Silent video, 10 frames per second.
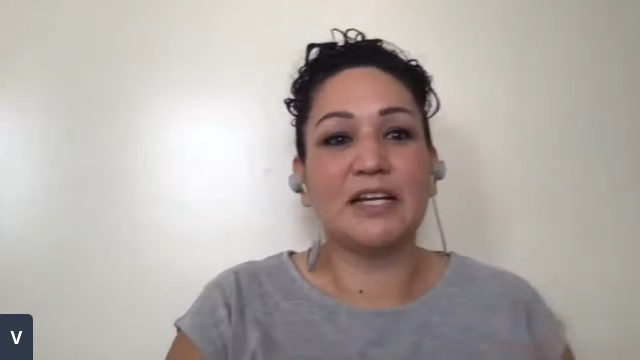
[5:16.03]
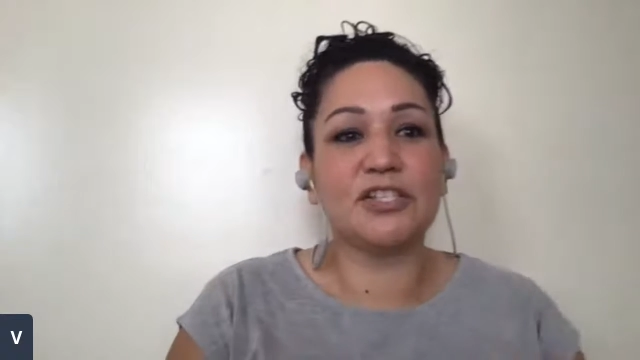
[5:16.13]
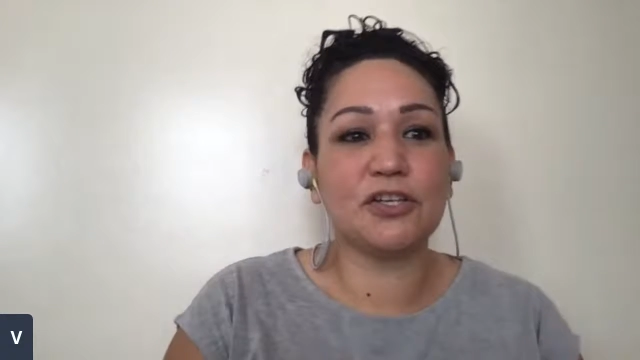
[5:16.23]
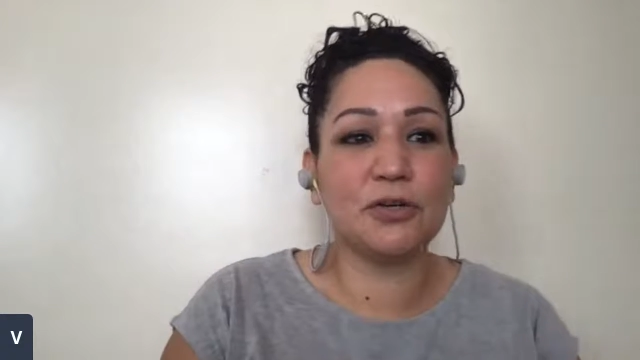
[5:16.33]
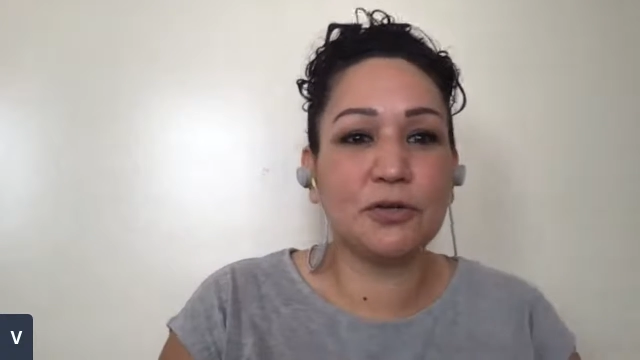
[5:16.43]

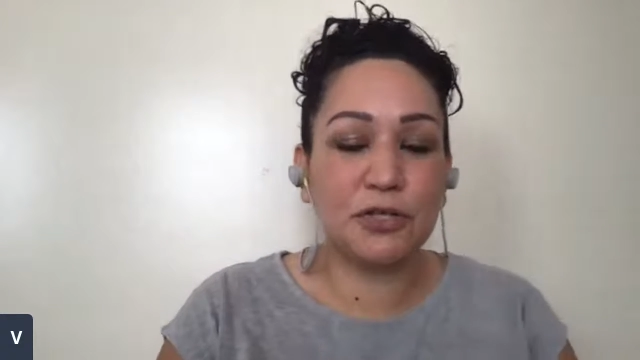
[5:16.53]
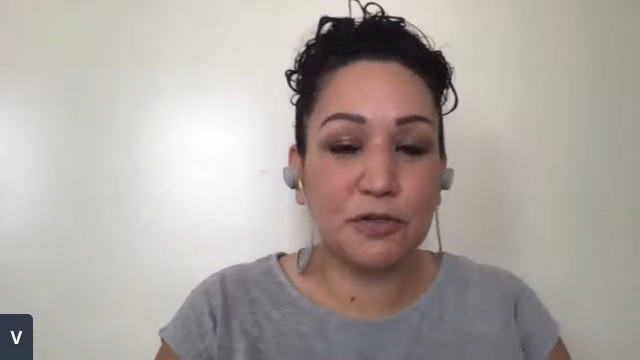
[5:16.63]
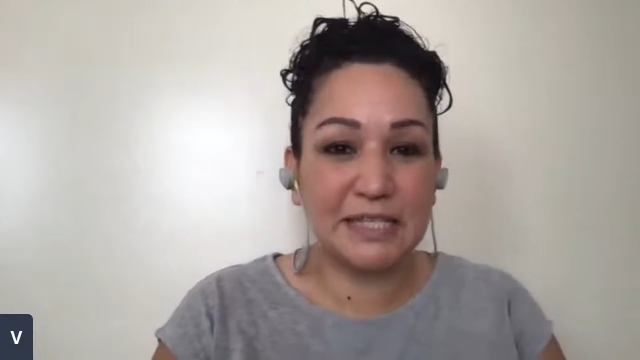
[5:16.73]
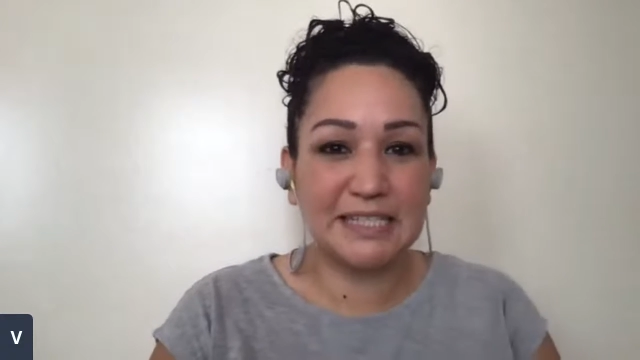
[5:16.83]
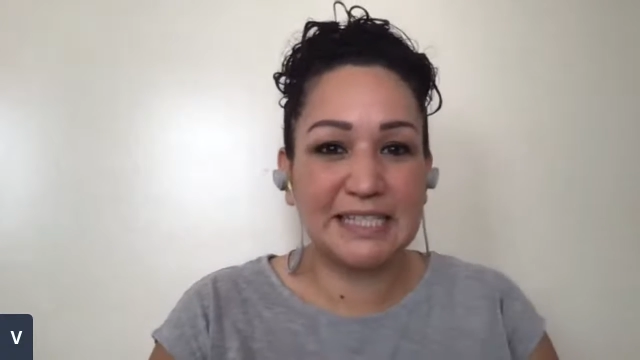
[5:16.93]
So you
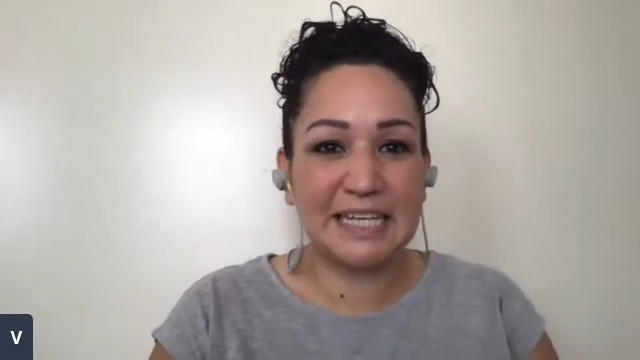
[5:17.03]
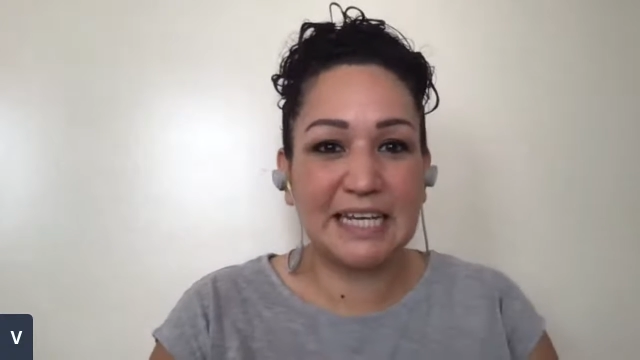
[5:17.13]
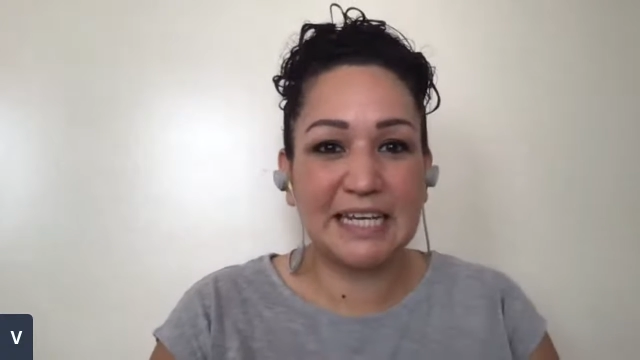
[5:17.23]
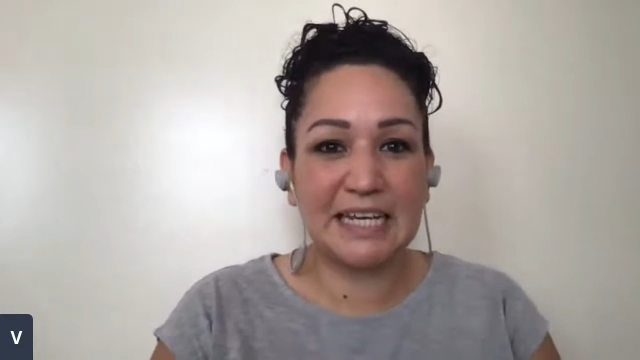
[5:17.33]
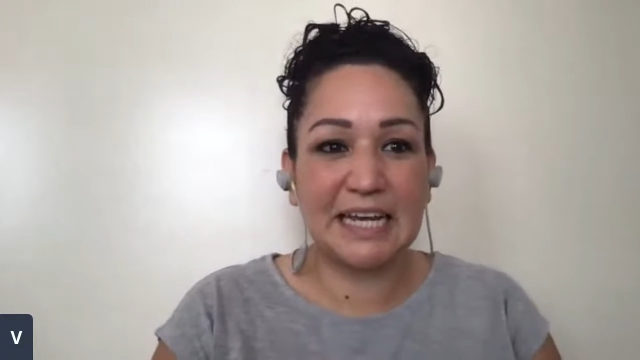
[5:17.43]
can
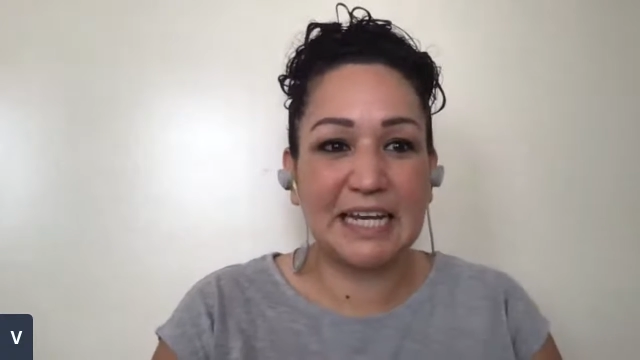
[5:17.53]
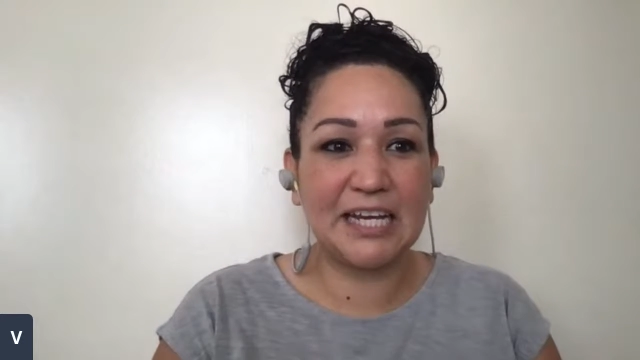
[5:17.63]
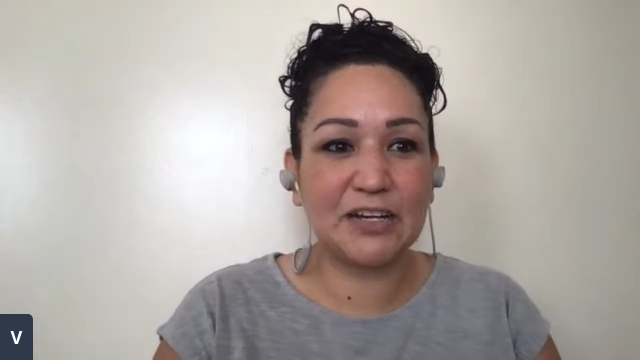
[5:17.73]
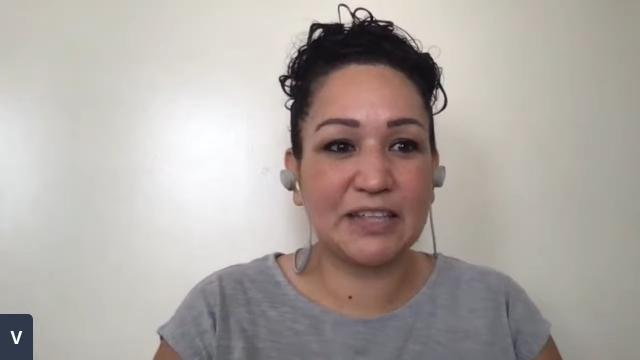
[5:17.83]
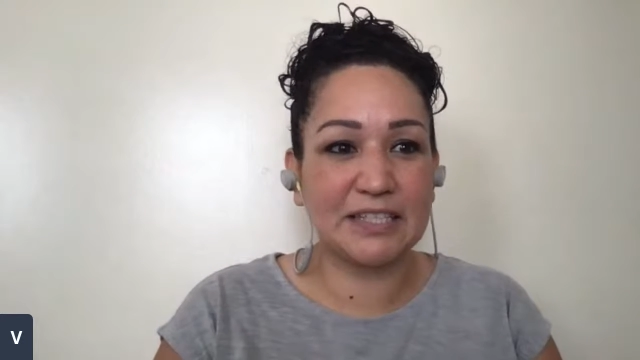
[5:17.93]
see
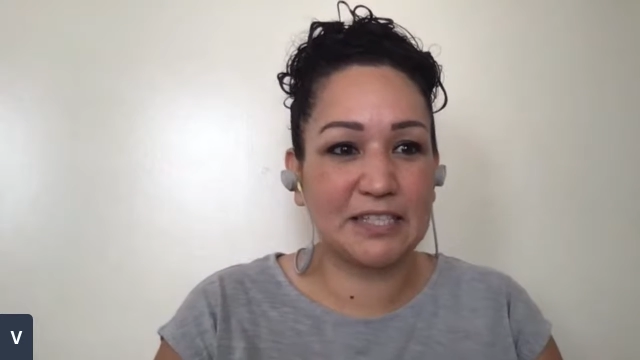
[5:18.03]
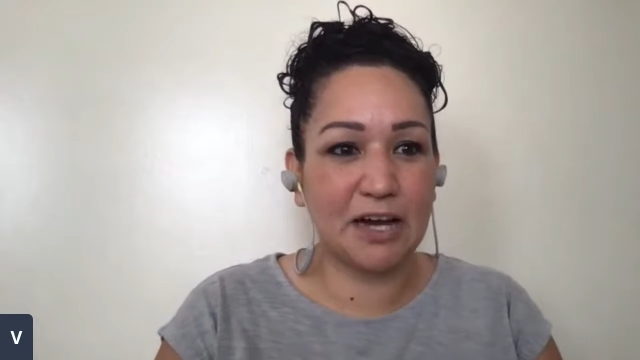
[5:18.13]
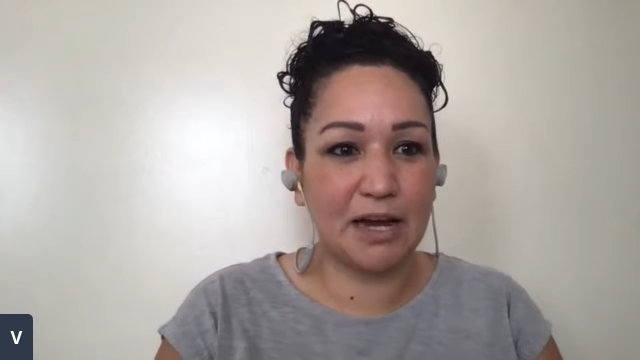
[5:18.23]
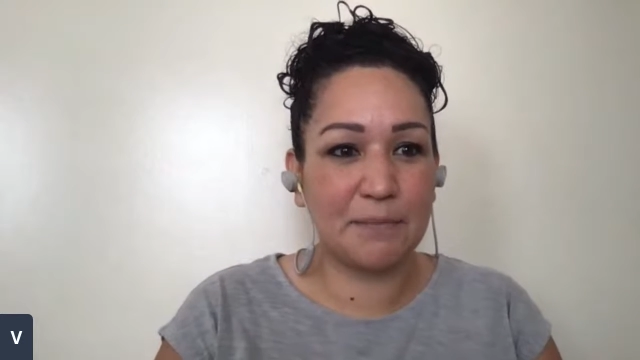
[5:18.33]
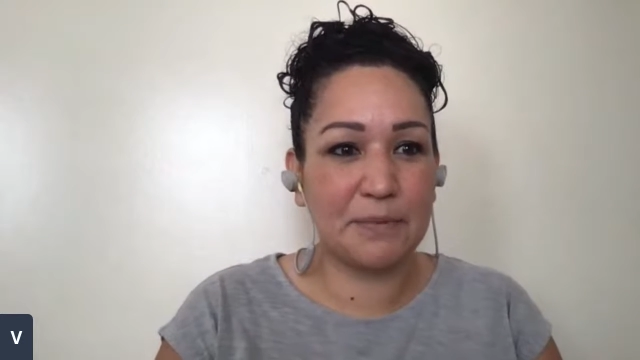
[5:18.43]
here at the
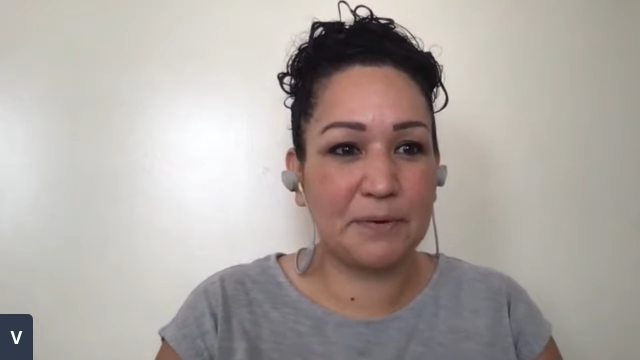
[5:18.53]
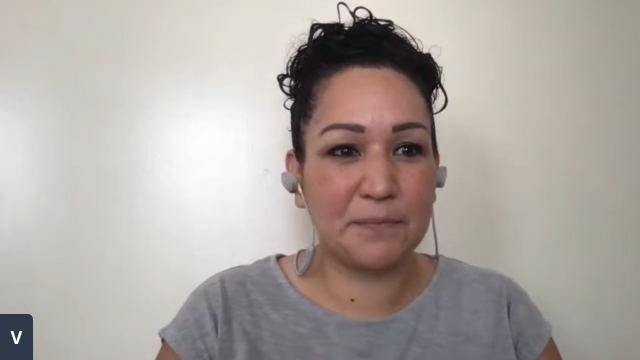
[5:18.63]
top,